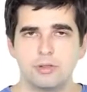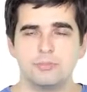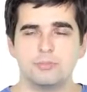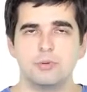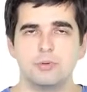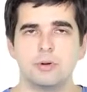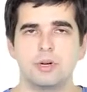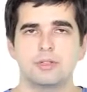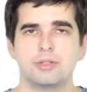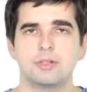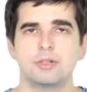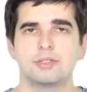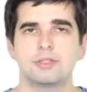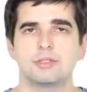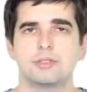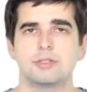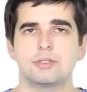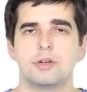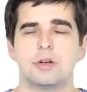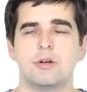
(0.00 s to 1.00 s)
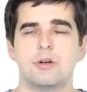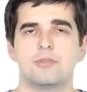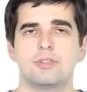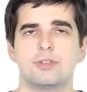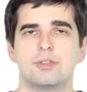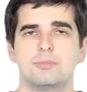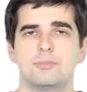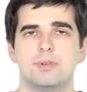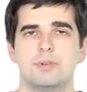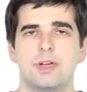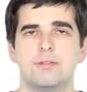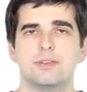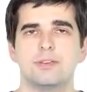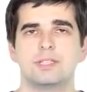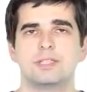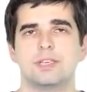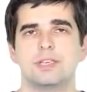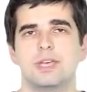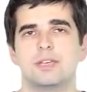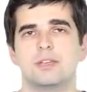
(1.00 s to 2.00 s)
borders of the
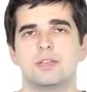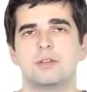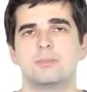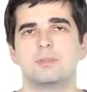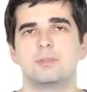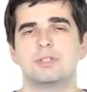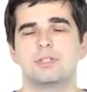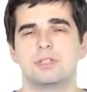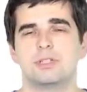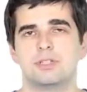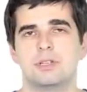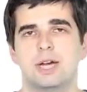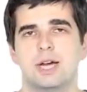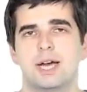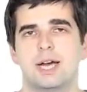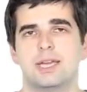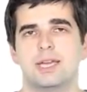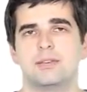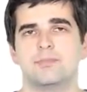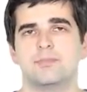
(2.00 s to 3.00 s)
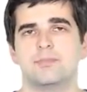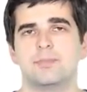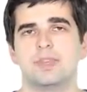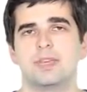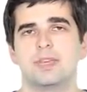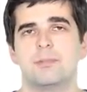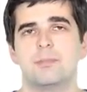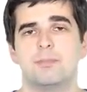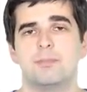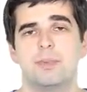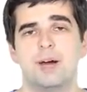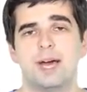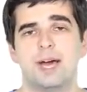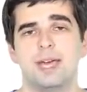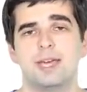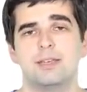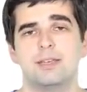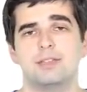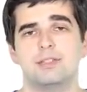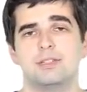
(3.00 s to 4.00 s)
prefix ending in position I
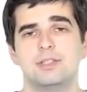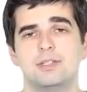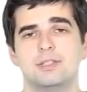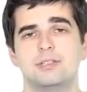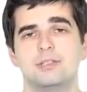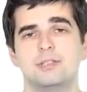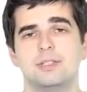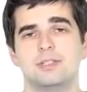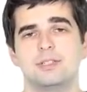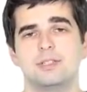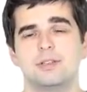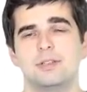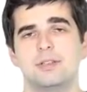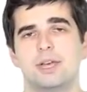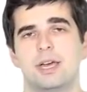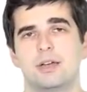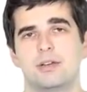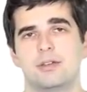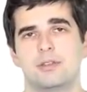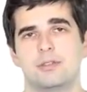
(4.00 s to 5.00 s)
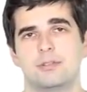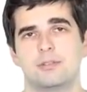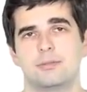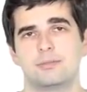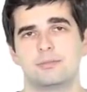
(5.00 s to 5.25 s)
by decreasing length.